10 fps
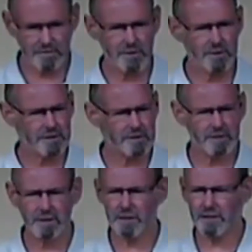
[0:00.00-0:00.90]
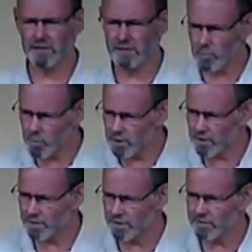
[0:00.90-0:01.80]
of course, isn't
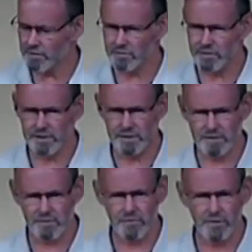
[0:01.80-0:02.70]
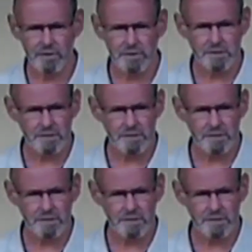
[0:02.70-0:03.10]
weakness. Often it's confused